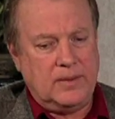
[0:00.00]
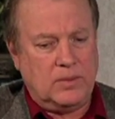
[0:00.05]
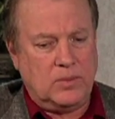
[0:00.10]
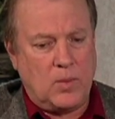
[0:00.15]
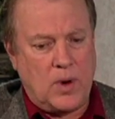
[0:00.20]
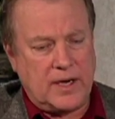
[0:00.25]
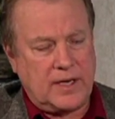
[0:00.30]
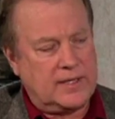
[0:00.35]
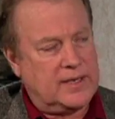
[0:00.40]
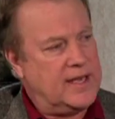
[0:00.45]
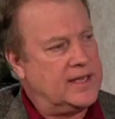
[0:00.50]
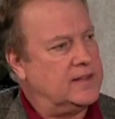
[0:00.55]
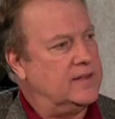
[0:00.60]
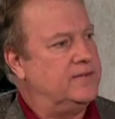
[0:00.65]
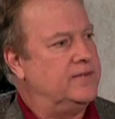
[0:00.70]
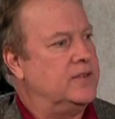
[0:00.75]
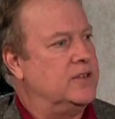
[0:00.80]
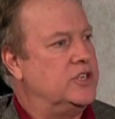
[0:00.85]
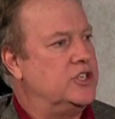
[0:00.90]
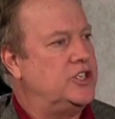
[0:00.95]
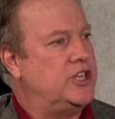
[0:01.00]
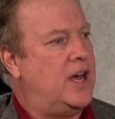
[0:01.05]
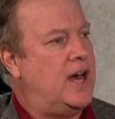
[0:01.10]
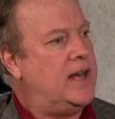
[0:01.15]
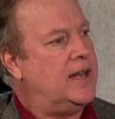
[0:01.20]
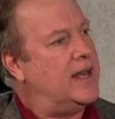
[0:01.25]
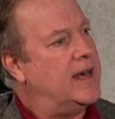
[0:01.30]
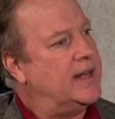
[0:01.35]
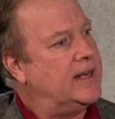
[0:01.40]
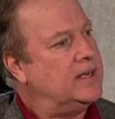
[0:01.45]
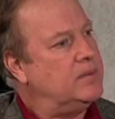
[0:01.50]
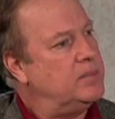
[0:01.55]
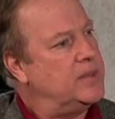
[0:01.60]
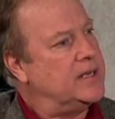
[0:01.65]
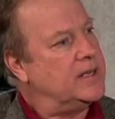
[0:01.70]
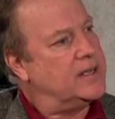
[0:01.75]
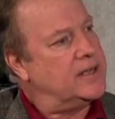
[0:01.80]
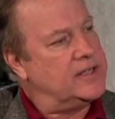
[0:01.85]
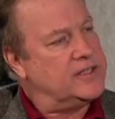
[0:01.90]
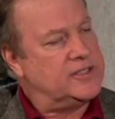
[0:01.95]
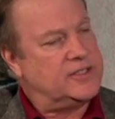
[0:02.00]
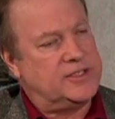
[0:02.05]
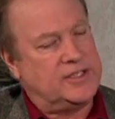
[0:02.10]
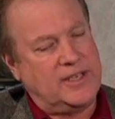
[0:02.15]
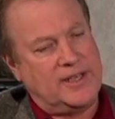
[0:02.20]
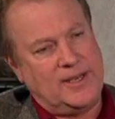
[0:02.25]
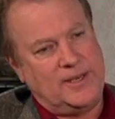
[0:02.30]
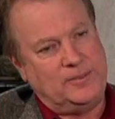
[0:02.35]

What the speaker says: want to take the first shot at it because